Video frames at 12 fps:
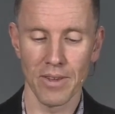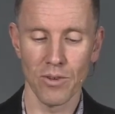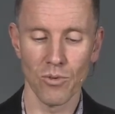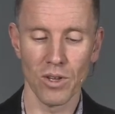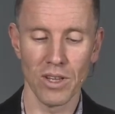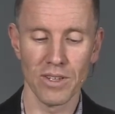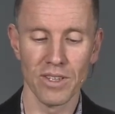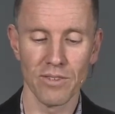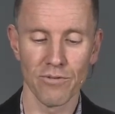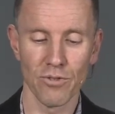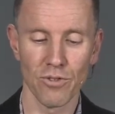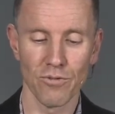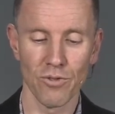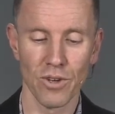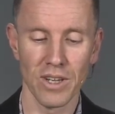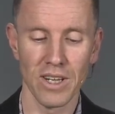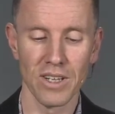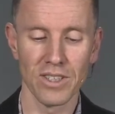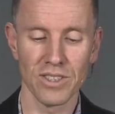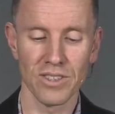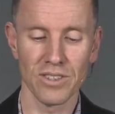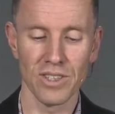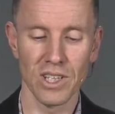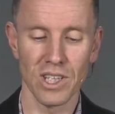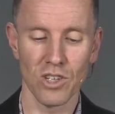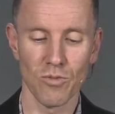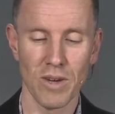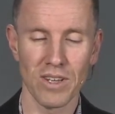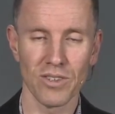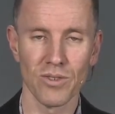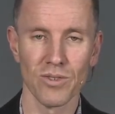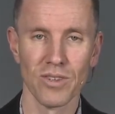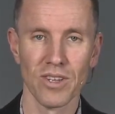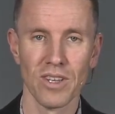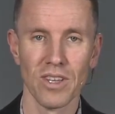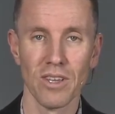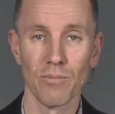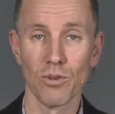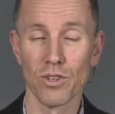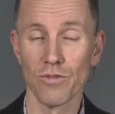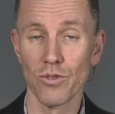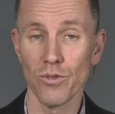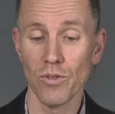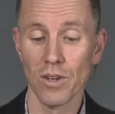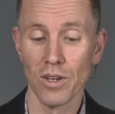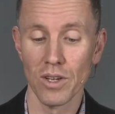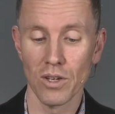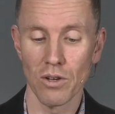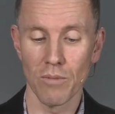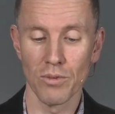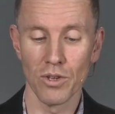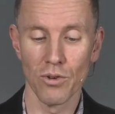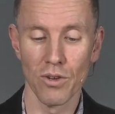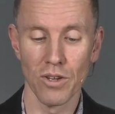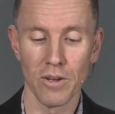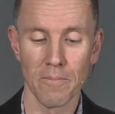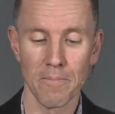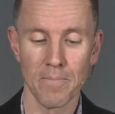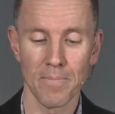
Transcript: well, at least for an English grammatical point of view, a peculiar